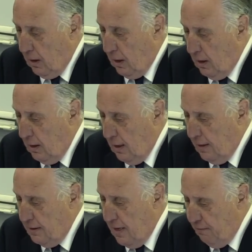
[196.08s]

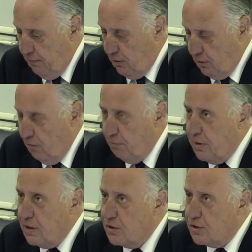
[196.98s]
and an advocate of
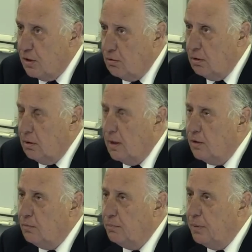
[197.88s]
Britain's total
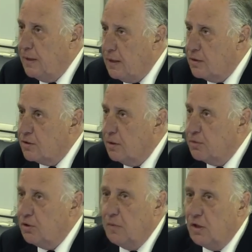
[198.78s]
and complete
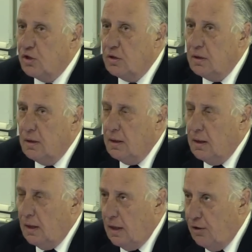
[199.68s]
subsumation
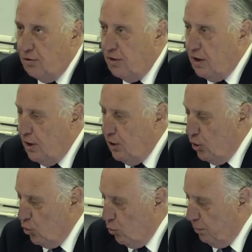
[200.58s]
into the
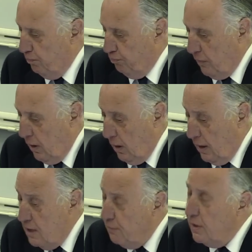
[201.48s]
EU.
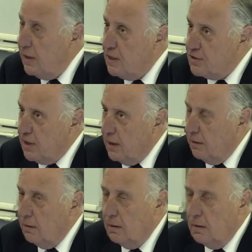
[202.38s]
Even he
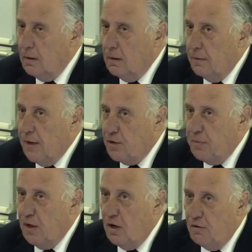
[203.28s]
said that to
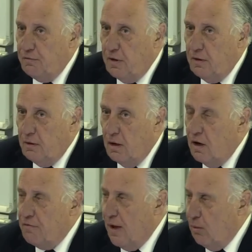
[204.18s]
be half in,
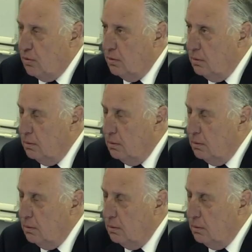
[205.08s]
half out